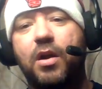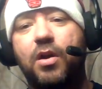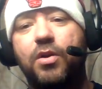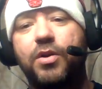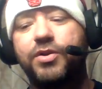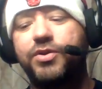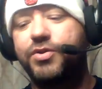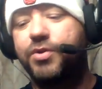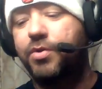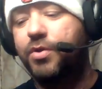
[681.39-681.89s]
I
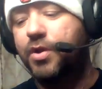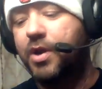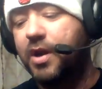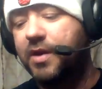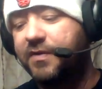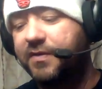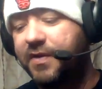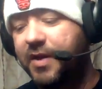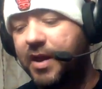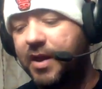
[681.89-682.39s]
already showed you
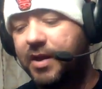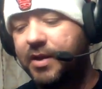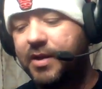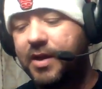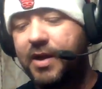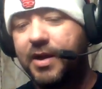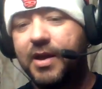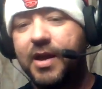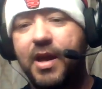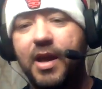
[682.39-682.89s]
guys Daddy
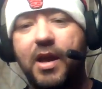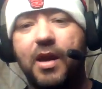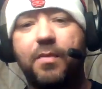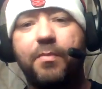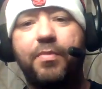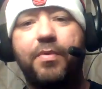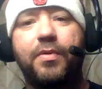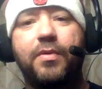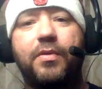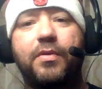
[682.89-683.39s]
Day
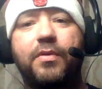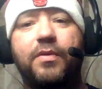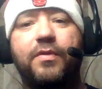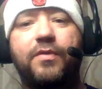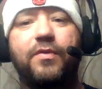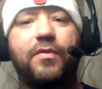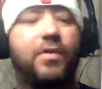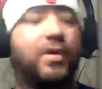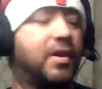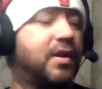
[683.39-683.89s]
Camp,
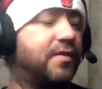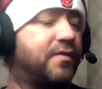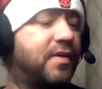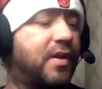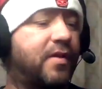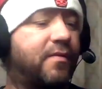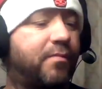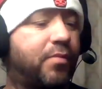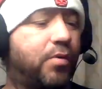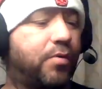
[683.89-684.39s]
so I guess I
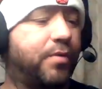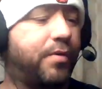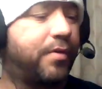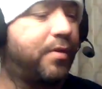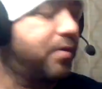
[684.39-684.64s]
have both of